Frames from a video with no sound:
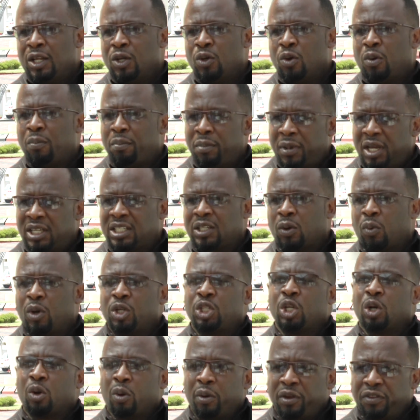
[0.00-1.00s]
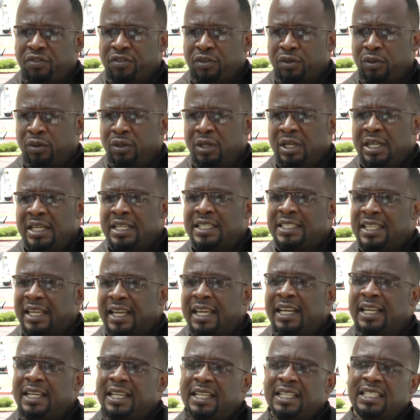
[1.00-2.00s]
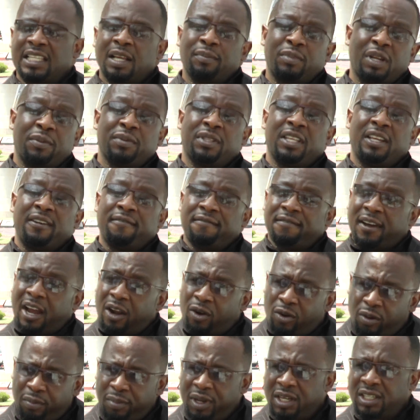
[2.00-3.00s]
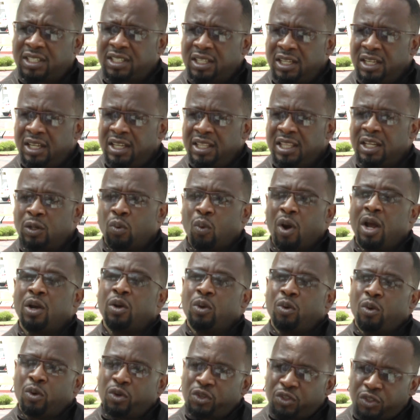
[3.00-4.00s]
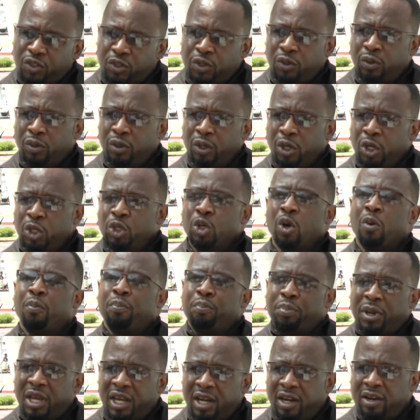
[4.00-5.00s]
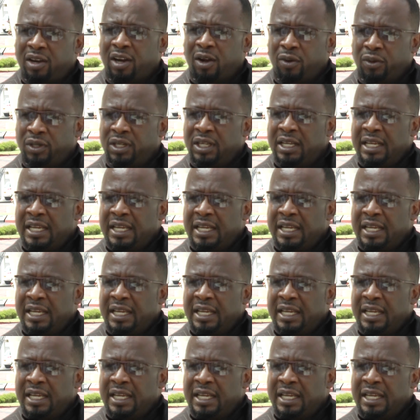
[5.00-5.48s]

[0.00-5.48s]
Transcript: no matter what you're going through. Secondly, sometimes the environment that one goes through, your background.